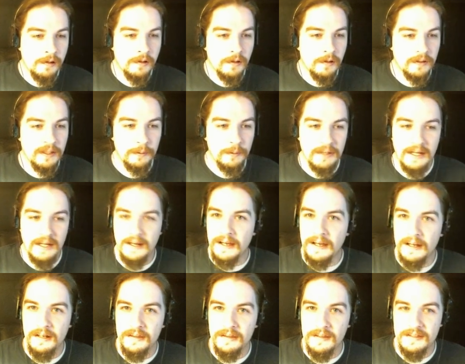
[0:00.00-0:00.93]
Okay, we gotta
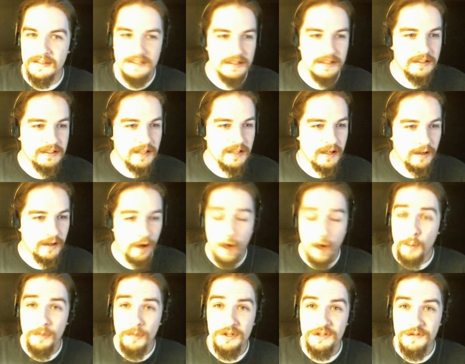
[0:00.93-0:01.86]
edit this in because I
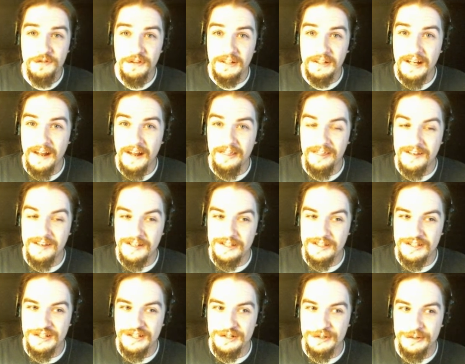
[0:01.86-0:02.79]
almost forgot
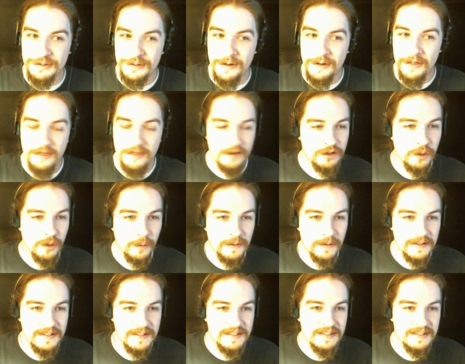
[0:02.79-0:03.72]
these two, the
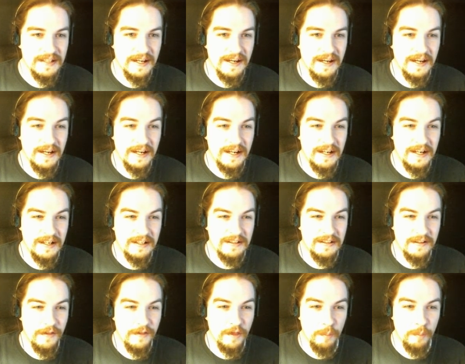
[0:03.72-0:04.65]
Tortoise
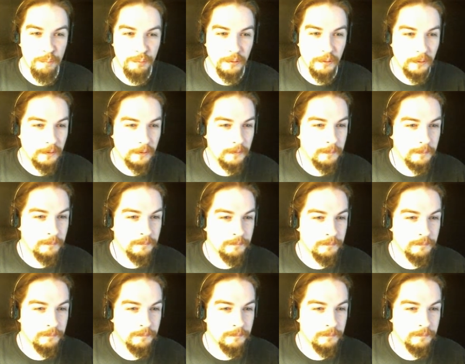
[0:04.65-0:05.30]
and the Bull.